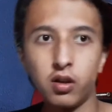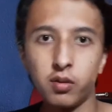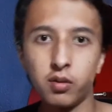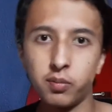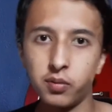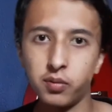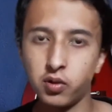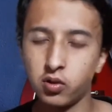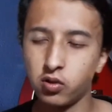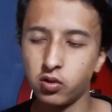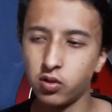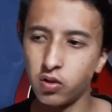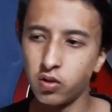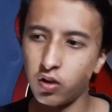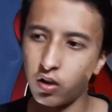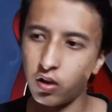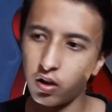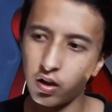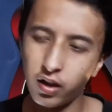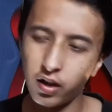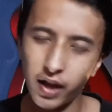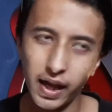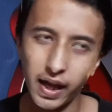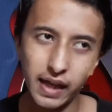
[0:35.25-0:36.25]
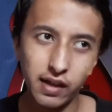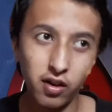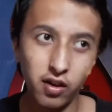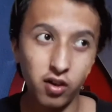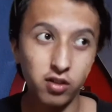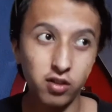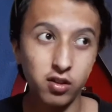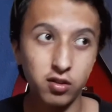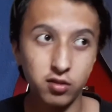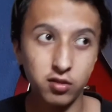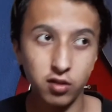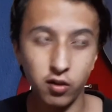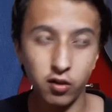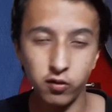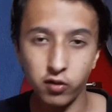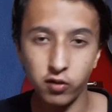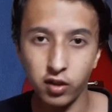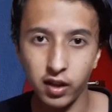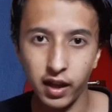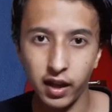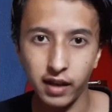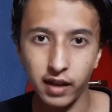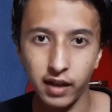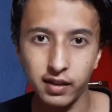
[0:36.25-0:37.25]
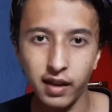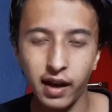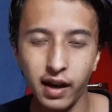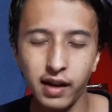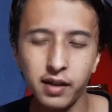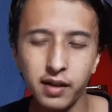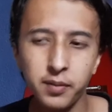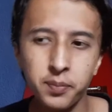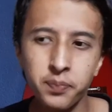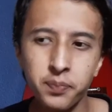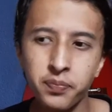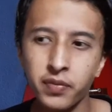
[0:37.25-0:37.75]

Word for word: Pro or like other software like that,